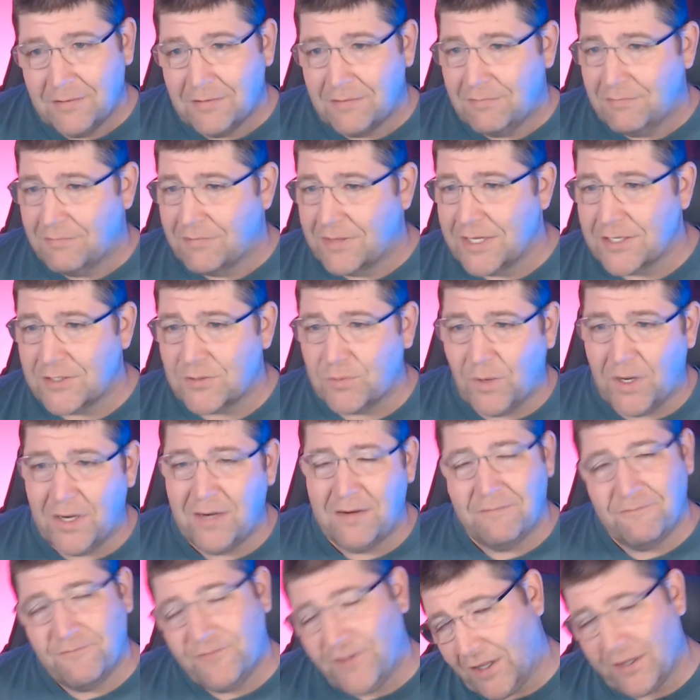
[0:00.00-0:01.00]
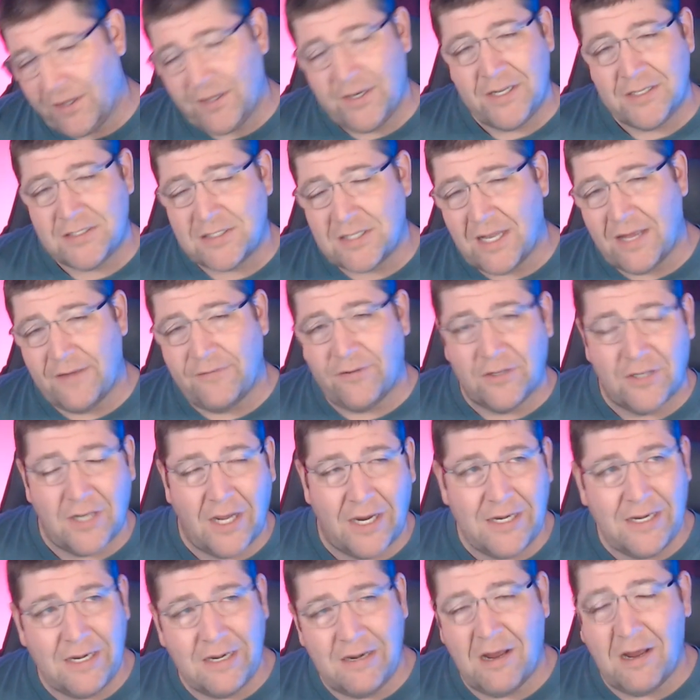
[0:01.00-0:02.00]
this one, Villainess Level
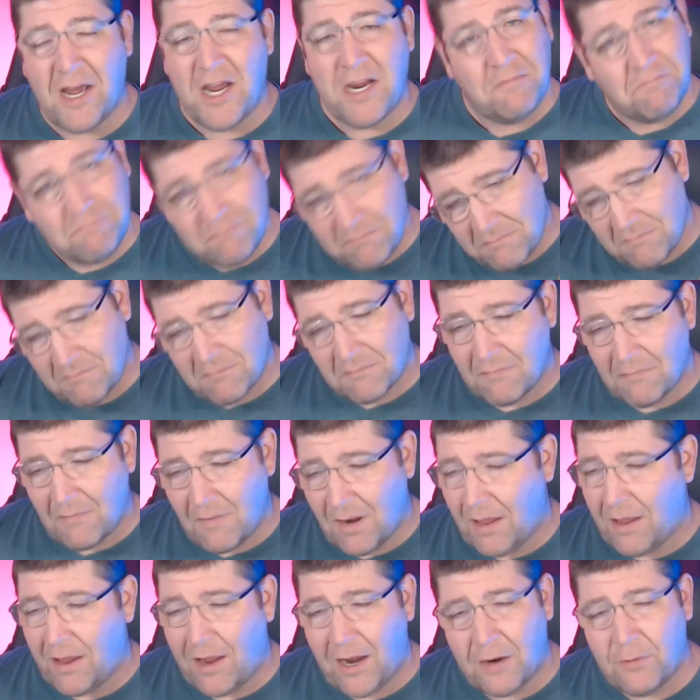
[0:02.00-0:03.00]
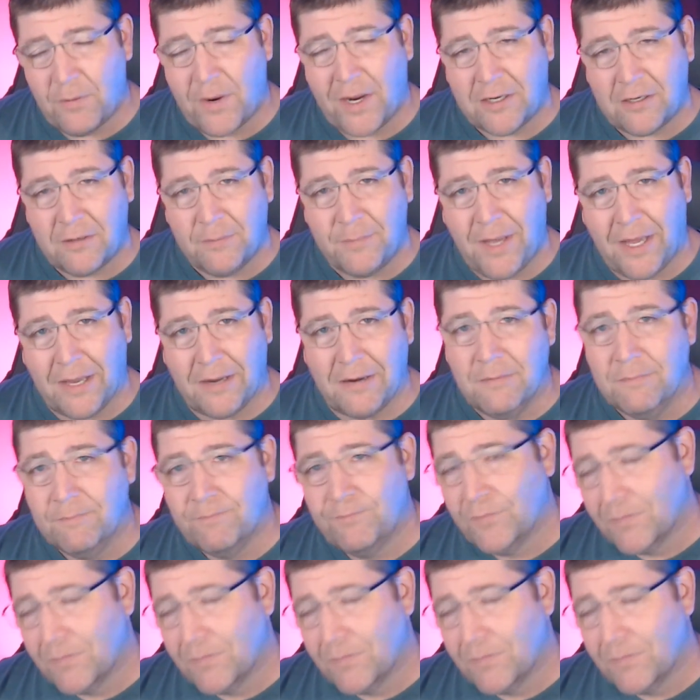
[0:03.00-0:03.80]
99, I recommend.